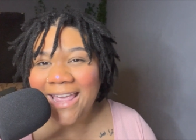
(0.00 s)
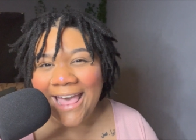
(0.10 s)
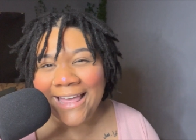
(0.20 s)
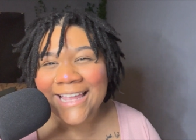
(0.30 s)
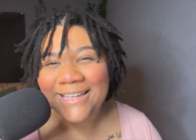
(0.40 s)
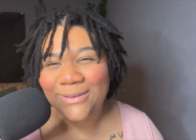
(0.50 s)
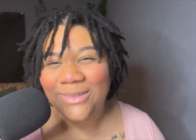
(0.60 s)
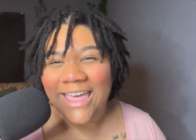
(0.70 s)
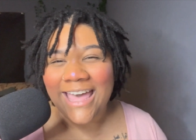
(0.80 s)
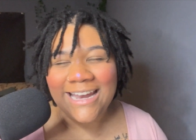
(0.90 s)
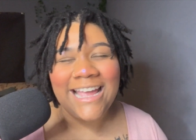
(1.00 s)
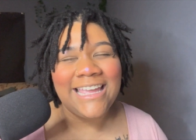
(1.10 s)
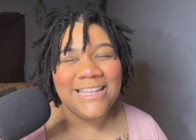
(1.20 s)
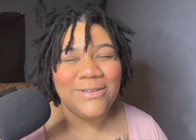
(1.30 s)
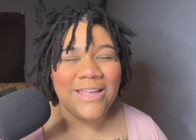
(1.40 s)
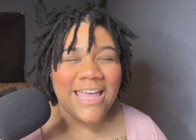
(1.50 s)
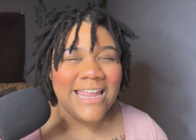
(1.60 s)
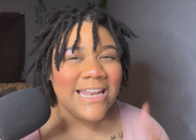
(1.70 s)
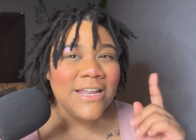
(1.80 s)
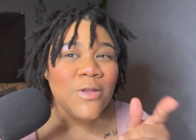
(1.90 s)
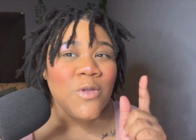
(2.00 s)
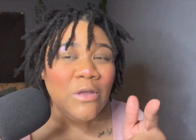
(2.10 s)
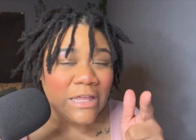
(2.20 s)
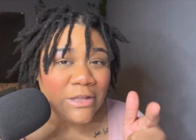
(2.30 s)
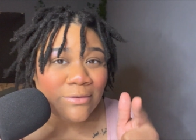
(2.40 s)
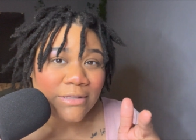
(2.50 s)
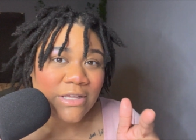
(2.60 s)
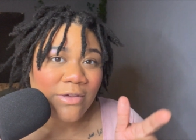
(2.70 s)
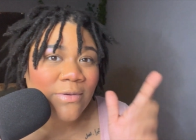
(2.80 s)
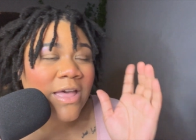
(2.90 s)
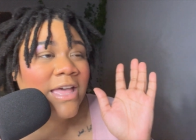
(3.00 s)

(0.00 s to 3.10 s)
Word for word: I can do that, I can do that, and I know you can do it too.